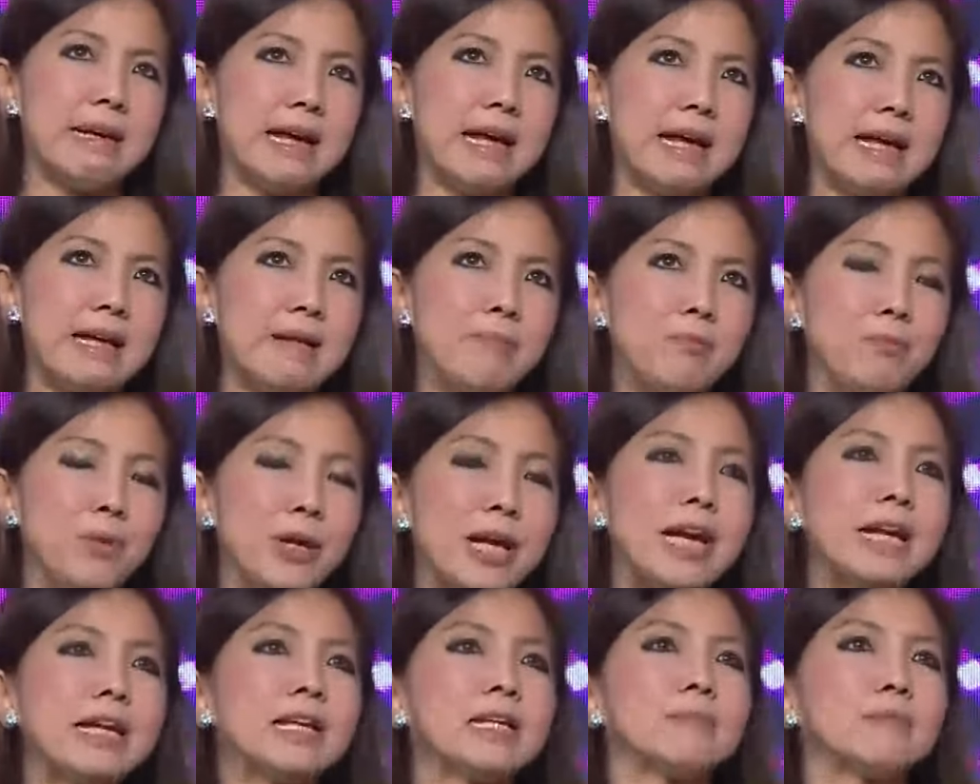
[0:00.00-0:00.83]
And we
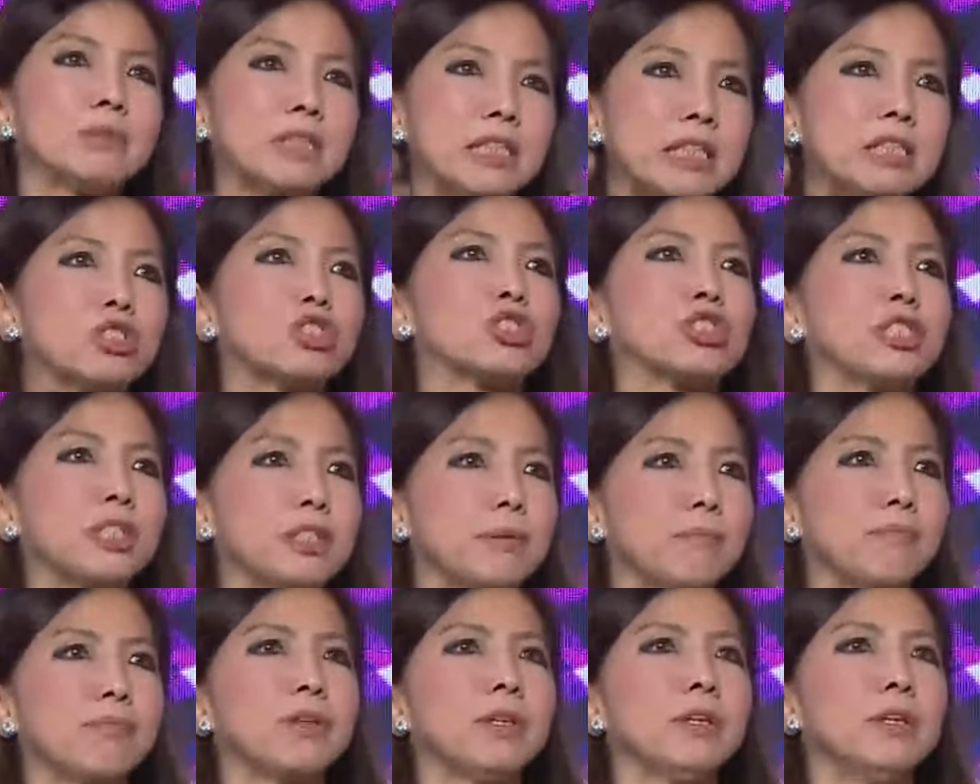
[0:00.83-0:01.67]
ended up
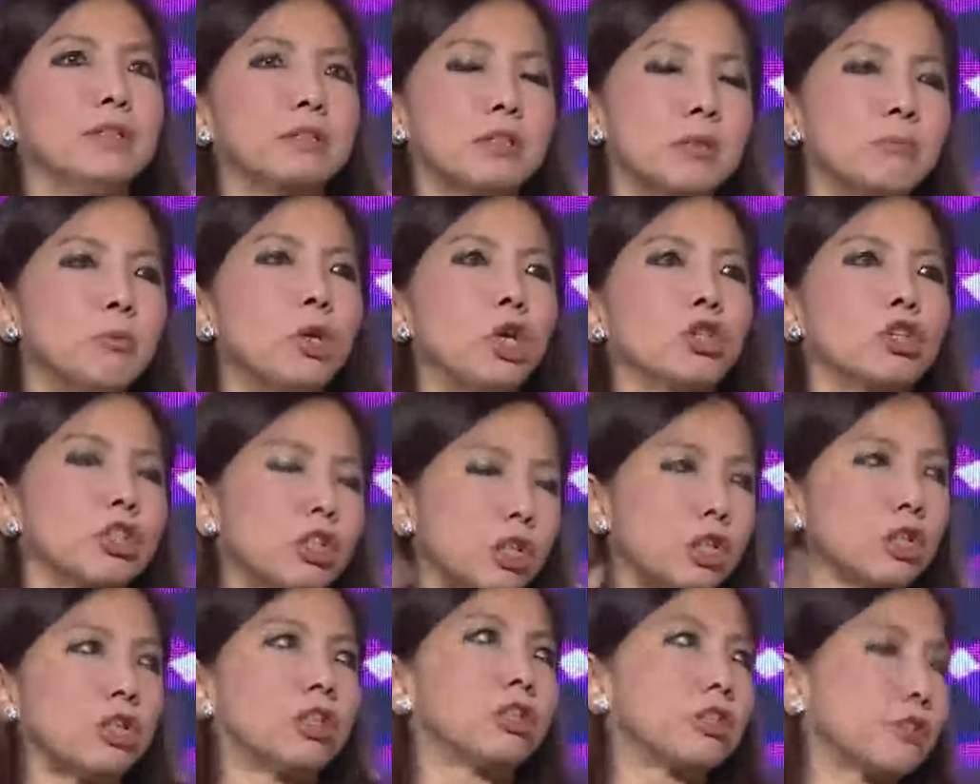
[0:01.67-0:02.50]
teaching the
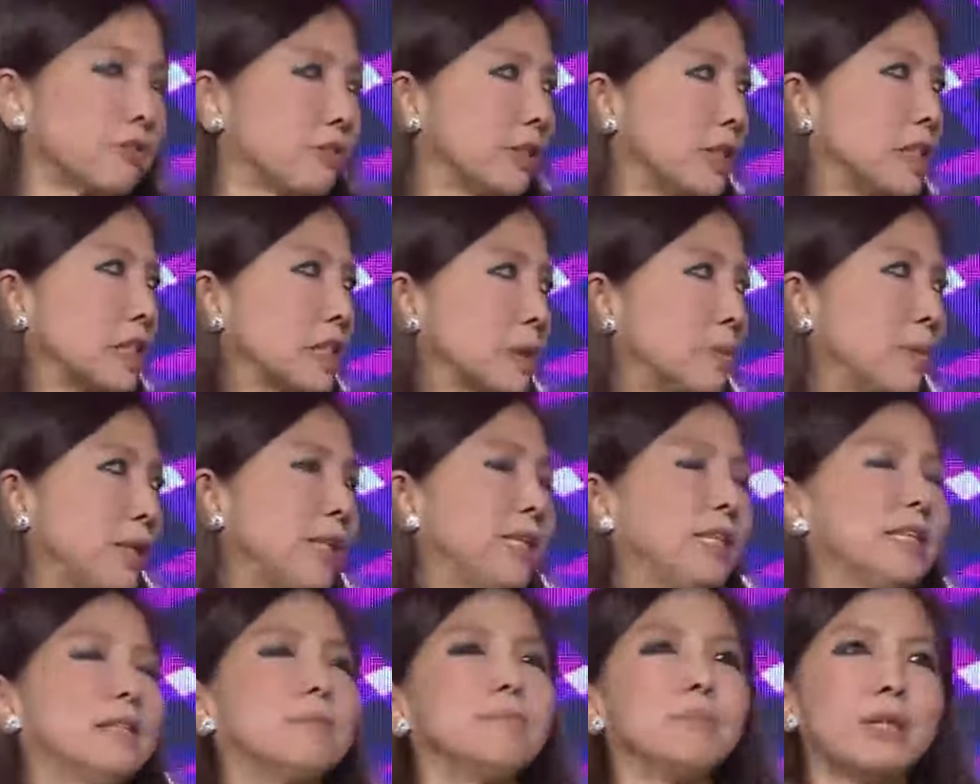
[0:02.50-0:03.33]
model a lot of things. We
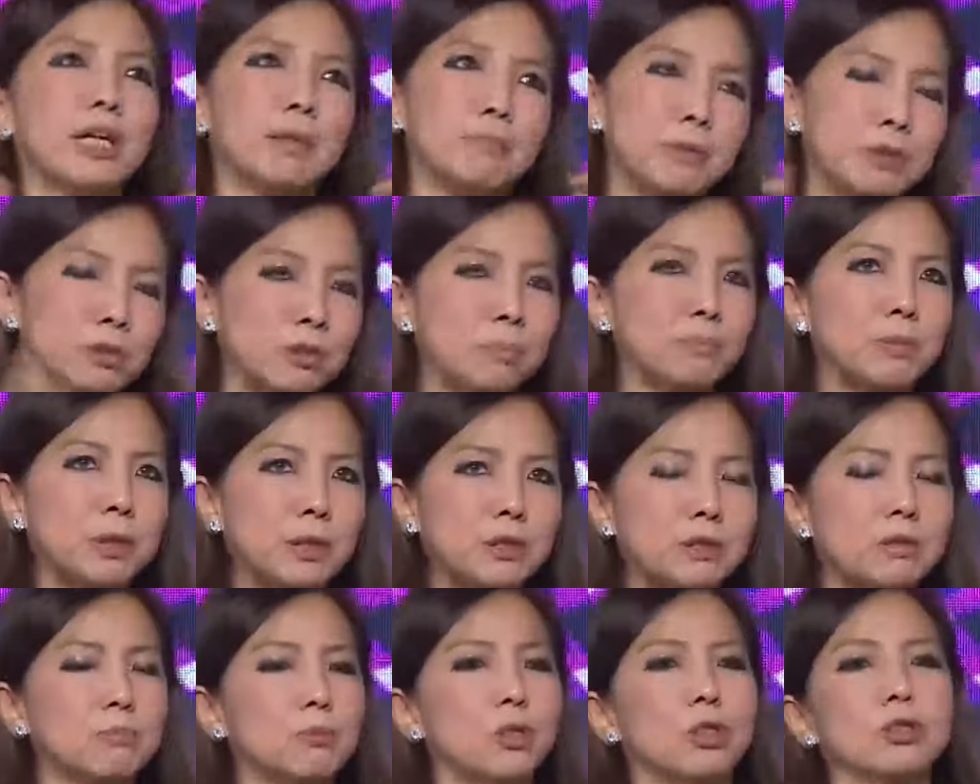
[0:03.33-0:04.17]
ended up helping to
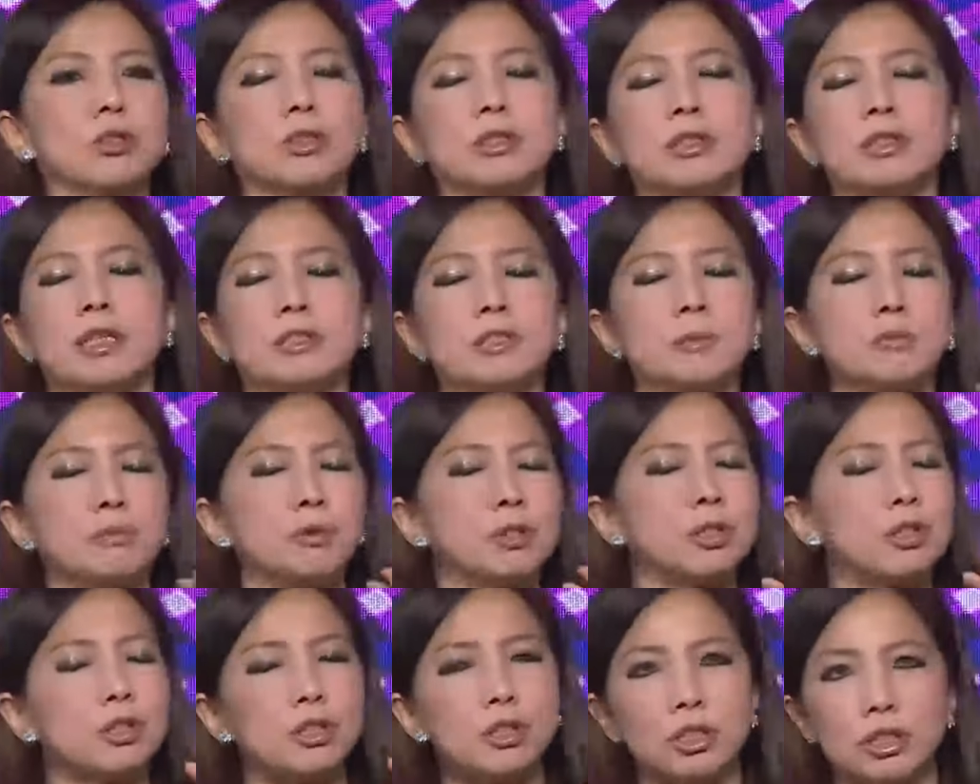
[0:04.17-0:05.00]
build the model, and I had to
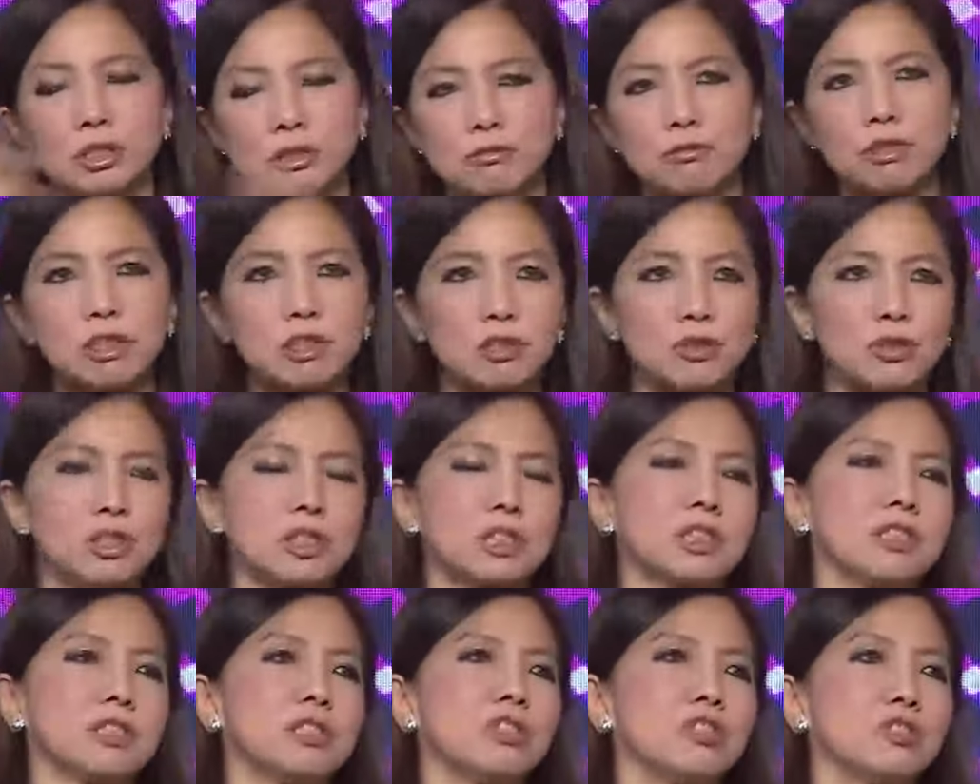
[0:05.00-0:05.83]
put a lot of
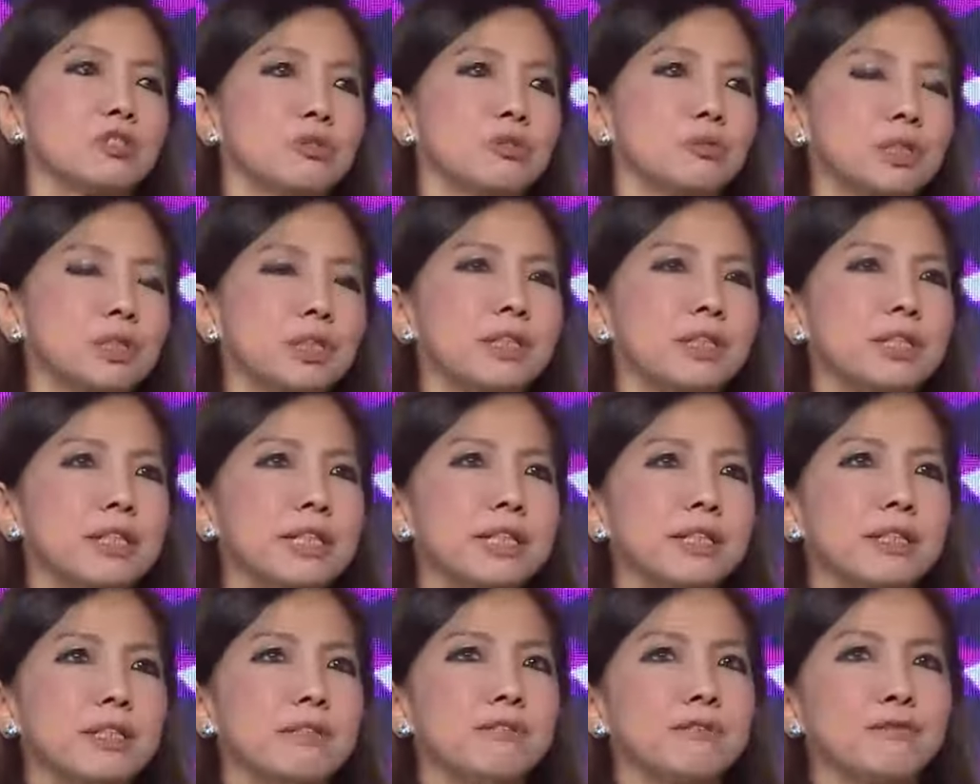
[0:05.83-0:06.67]
resources into it.
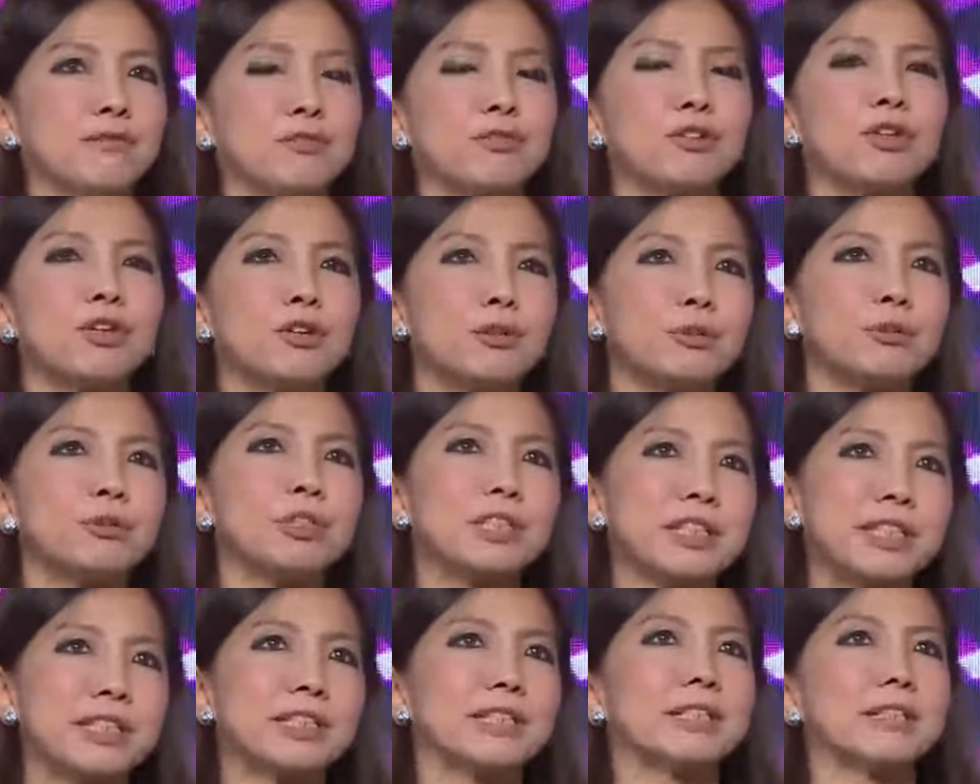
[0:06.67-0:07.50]
And, and for a whole
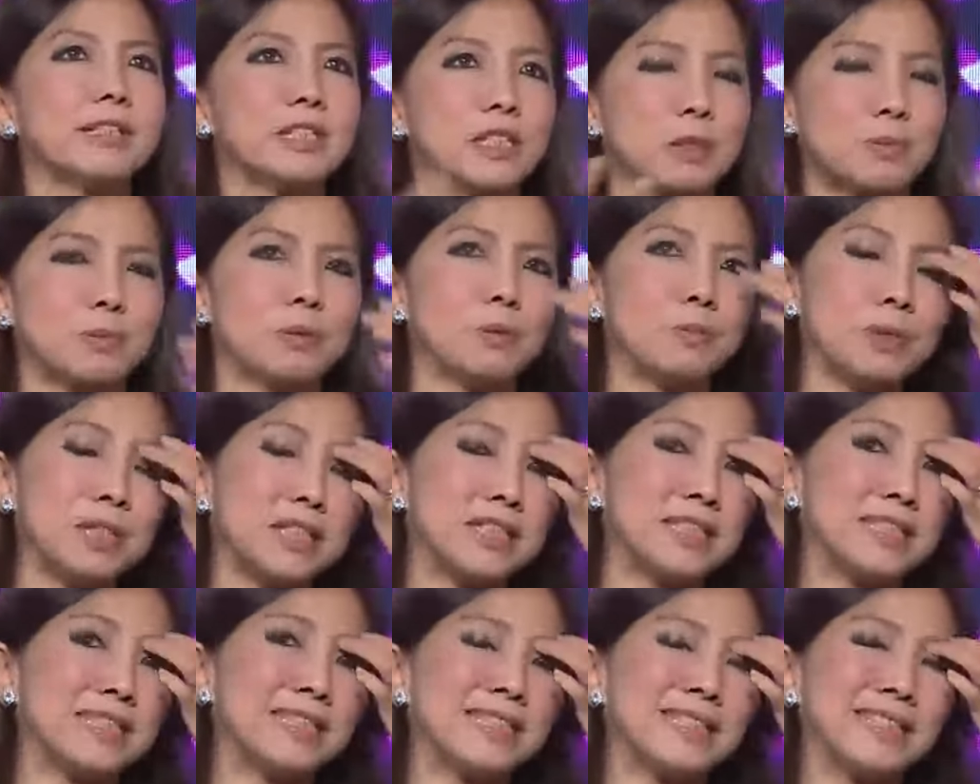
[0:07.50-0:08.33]
year, that's what we
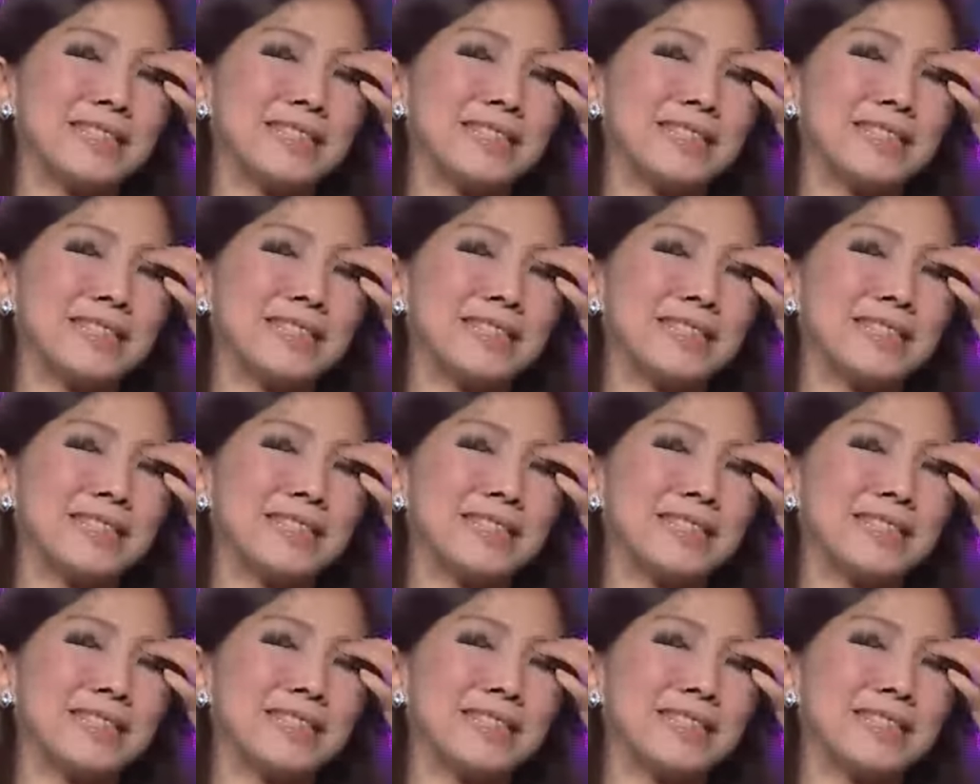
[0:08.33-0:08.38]
did.